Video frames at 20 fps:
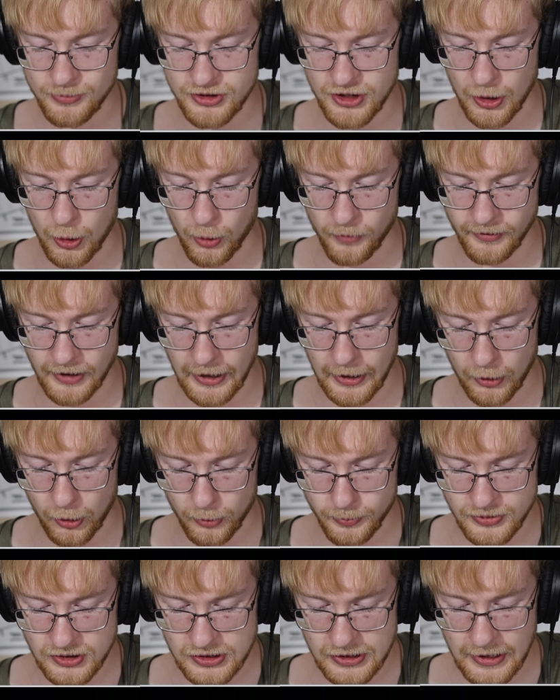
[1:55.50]
Jehovah
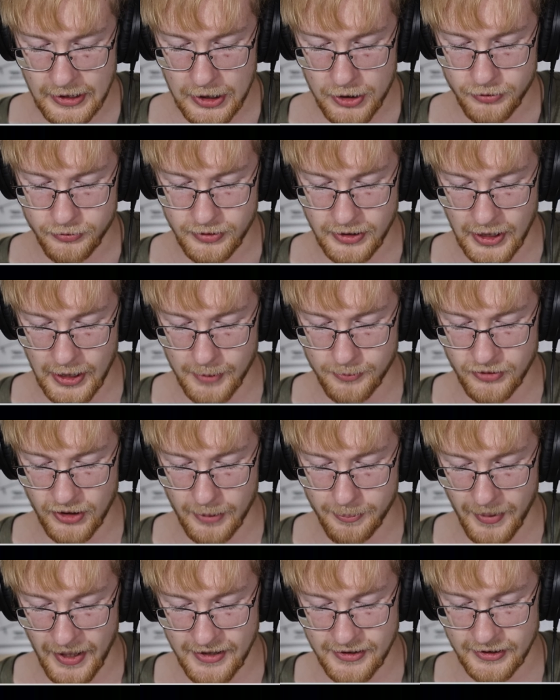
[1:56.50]
helps, renamed
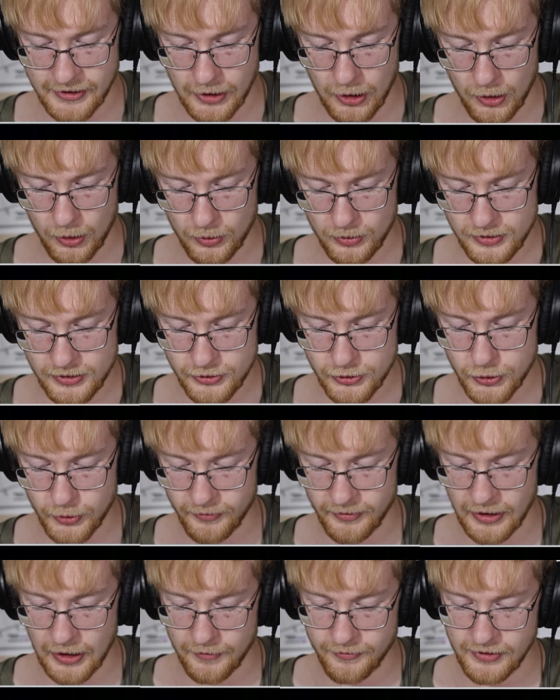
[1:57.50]
Abednego,
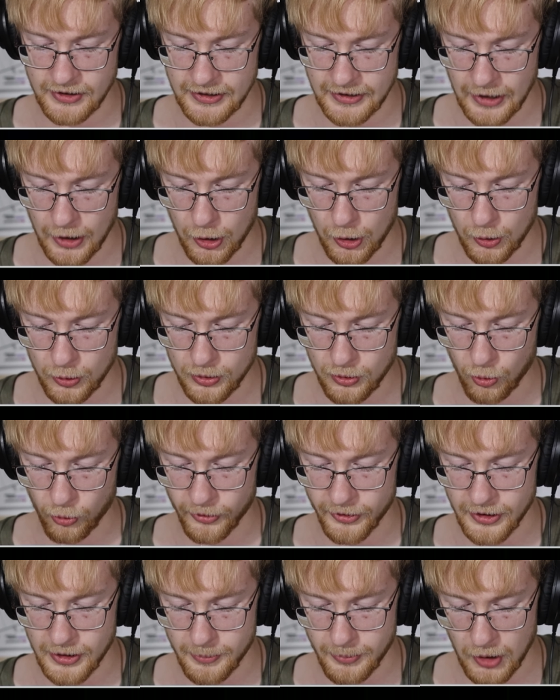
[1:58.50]
servant of Nego or
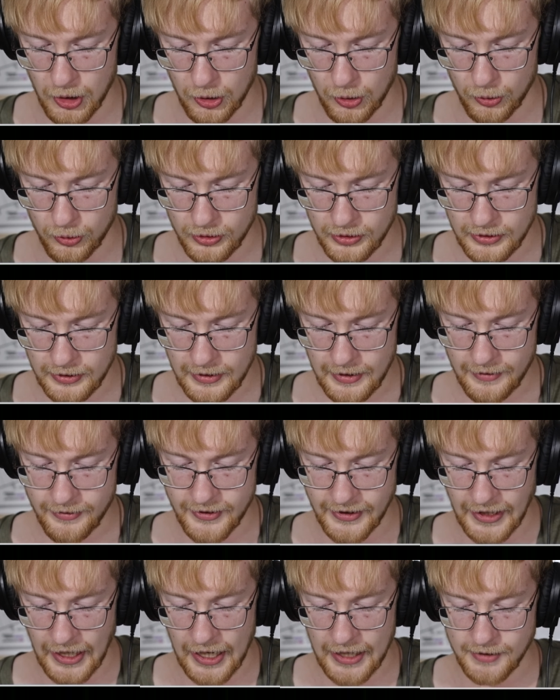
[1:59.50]
Nebo, the
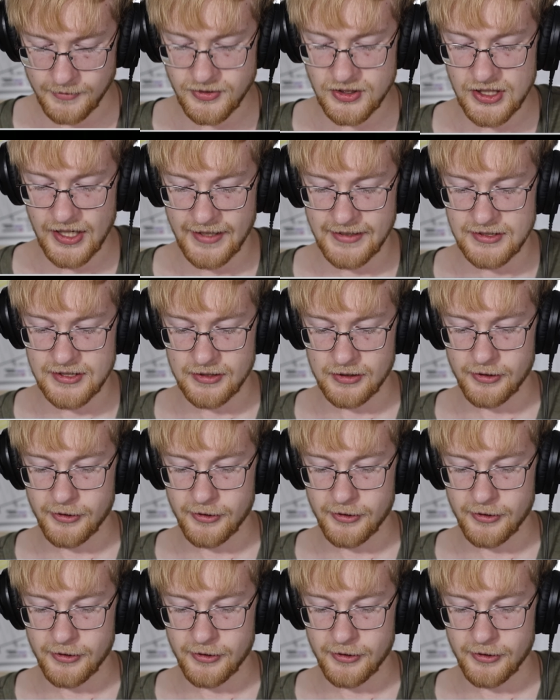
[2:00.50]
god of science and